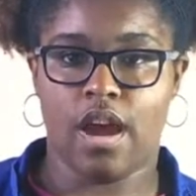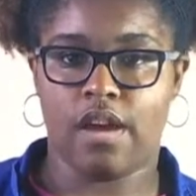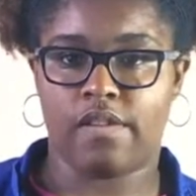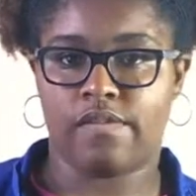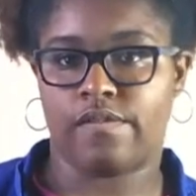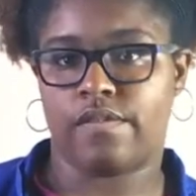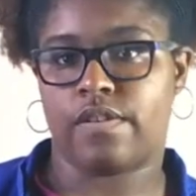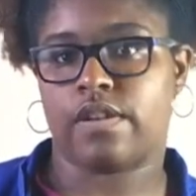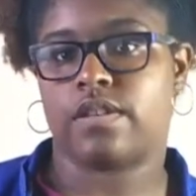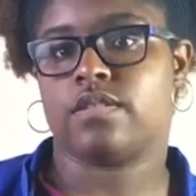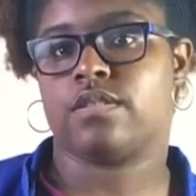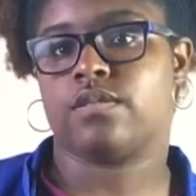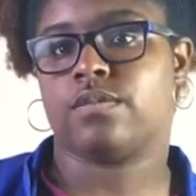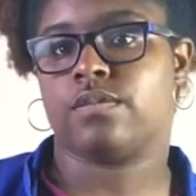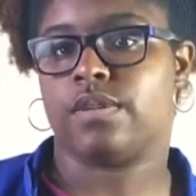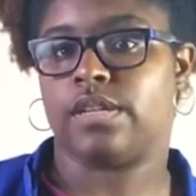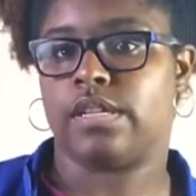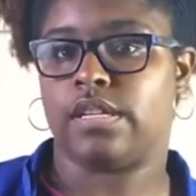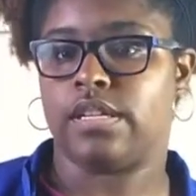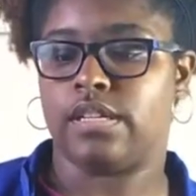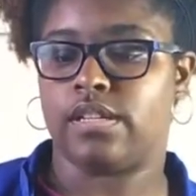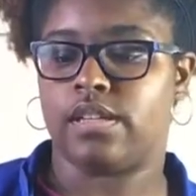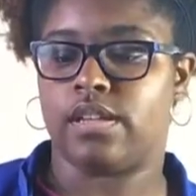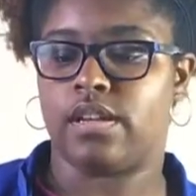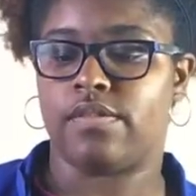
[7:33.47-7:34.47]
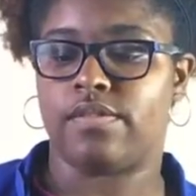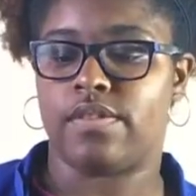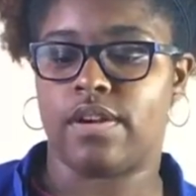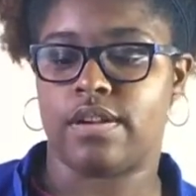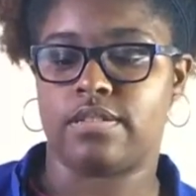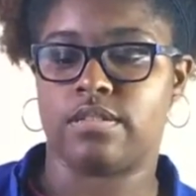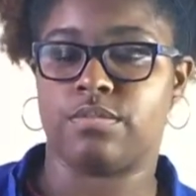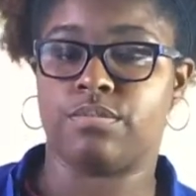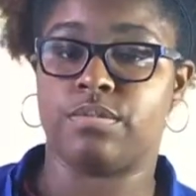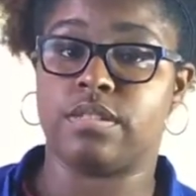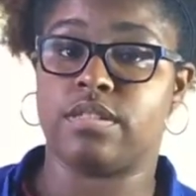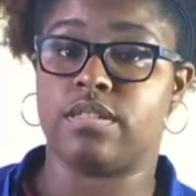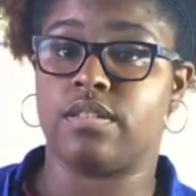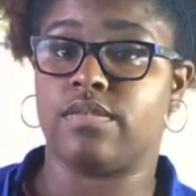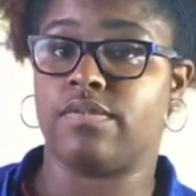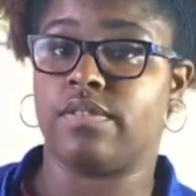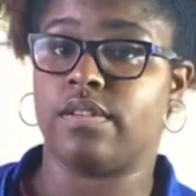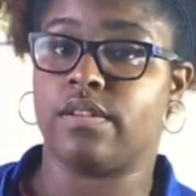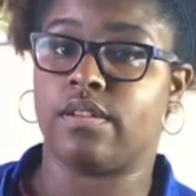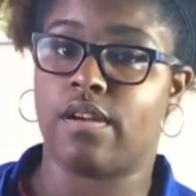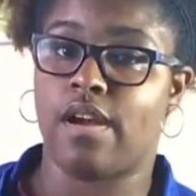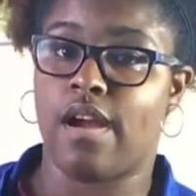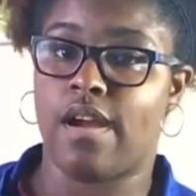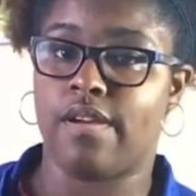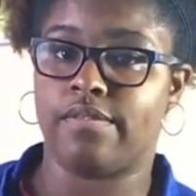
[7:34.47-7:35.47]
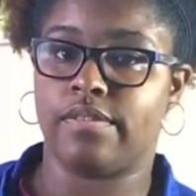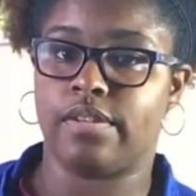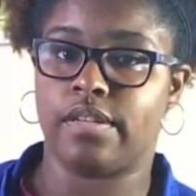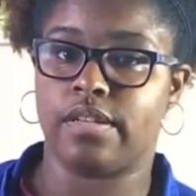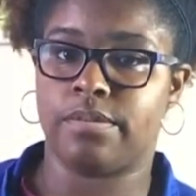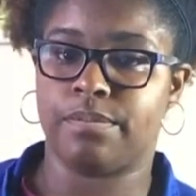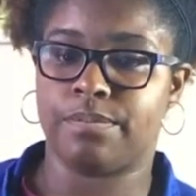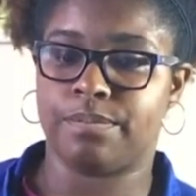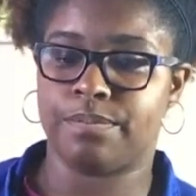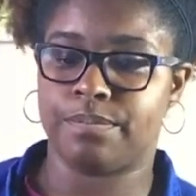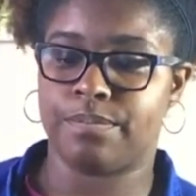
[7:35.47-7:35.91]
our first reading of our specific gravity.